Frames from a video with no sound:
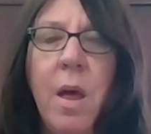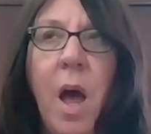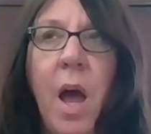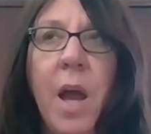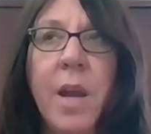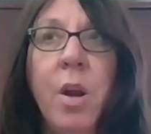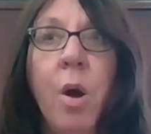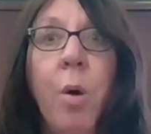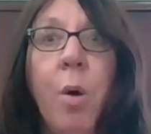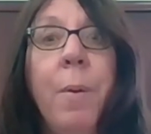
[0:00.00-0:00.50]

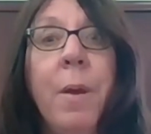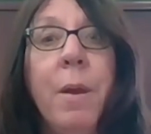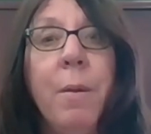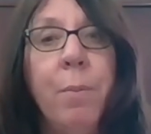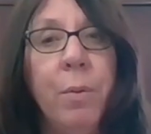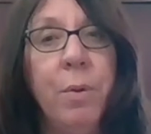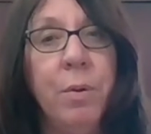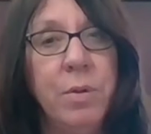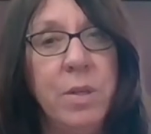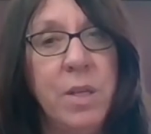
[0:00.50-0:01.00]
I know
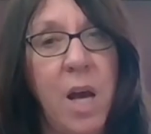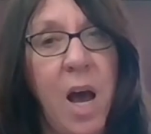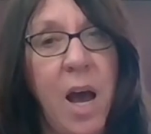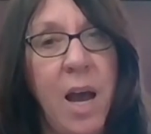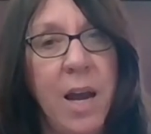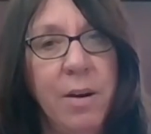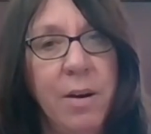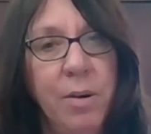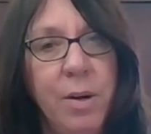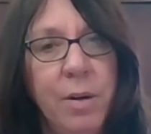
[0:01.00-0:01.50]
people are
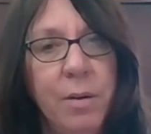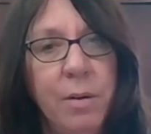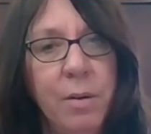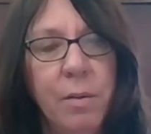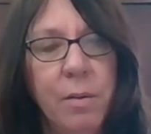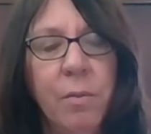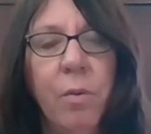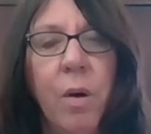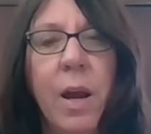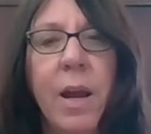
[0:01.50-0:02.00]
tired,
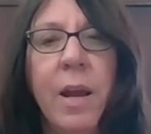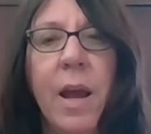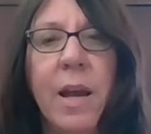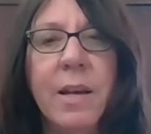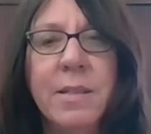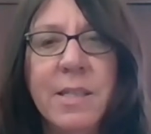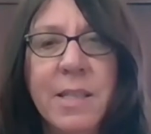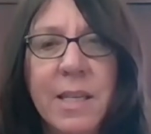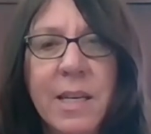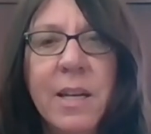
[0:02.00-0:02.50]
right? I
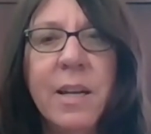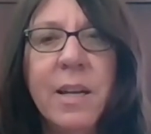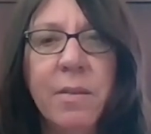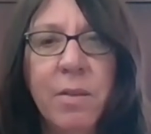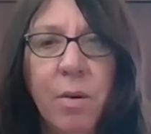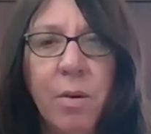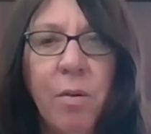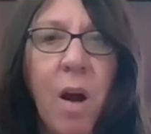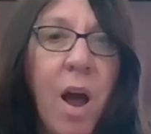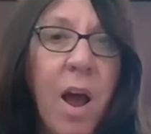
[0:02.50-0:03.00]
see it in
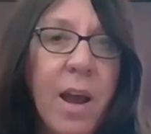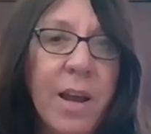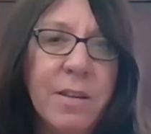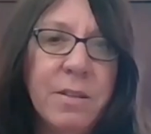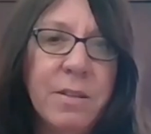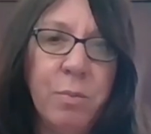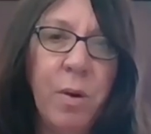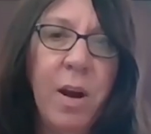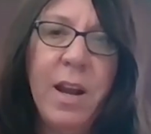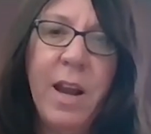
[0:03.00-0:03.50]
their
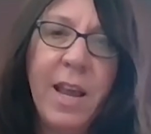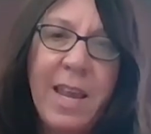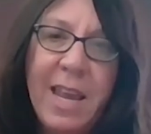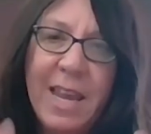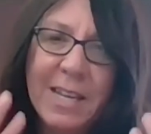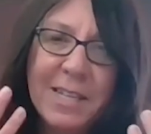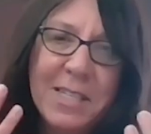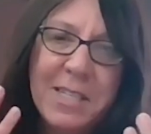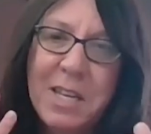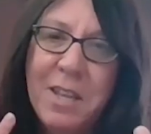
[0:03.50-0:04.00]
eyes, right? I
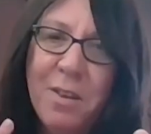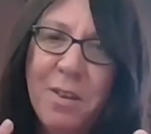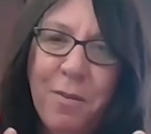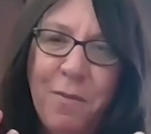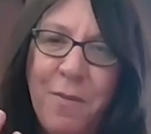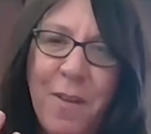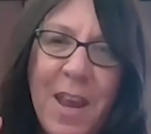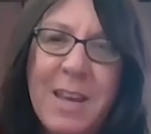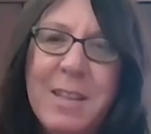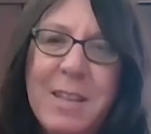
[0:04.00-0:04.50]
can't see
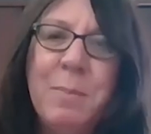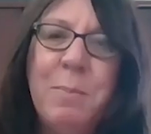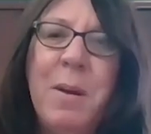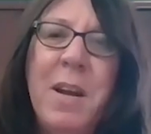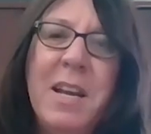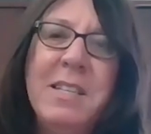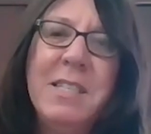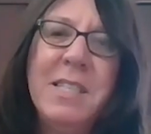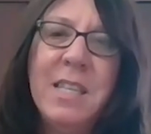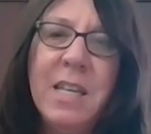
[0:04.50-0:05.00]
their face,
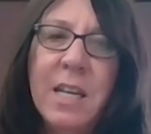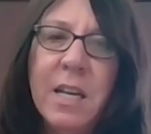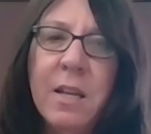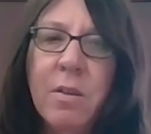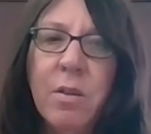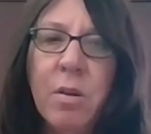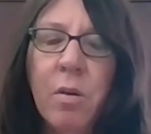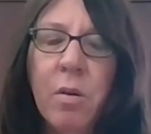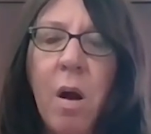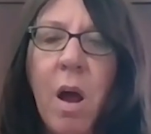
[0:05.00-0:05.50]
but I see it
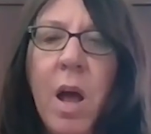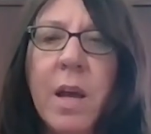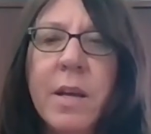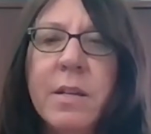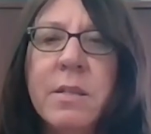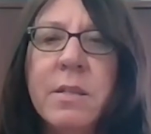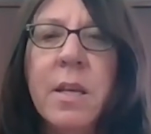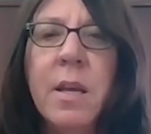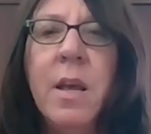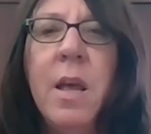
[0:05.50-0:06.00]
in their
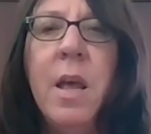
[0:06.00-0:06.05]
eyes.